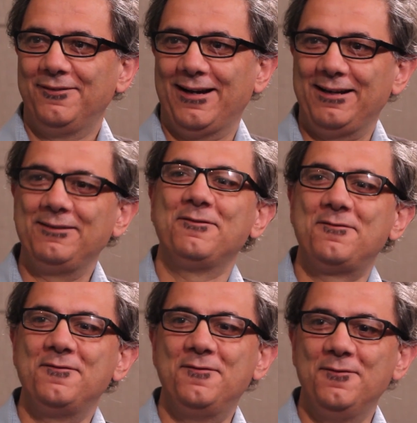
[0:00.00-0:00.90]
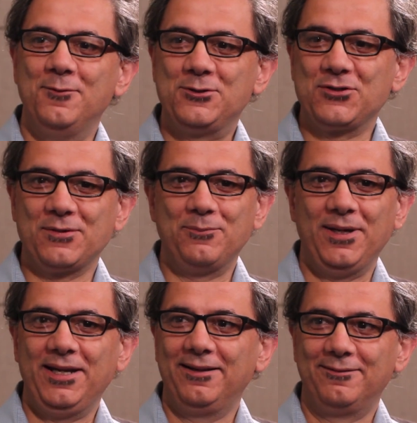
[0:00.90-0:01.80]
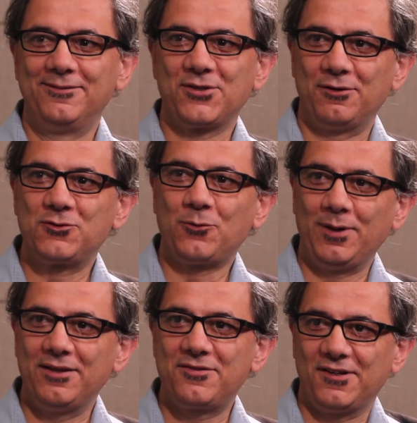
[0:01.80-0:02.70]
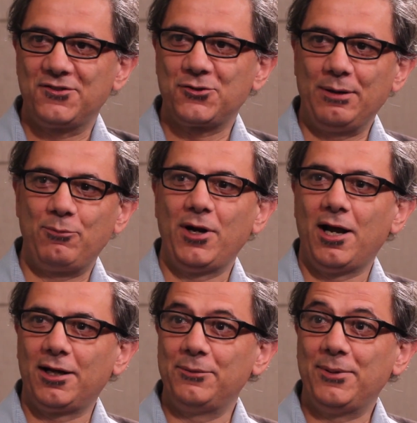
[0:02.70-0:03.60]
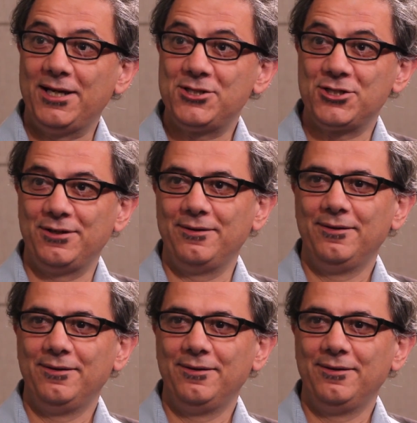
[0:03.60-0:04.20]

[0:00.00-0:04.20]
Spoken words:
right, which was a big sort of 20th century preoccupation.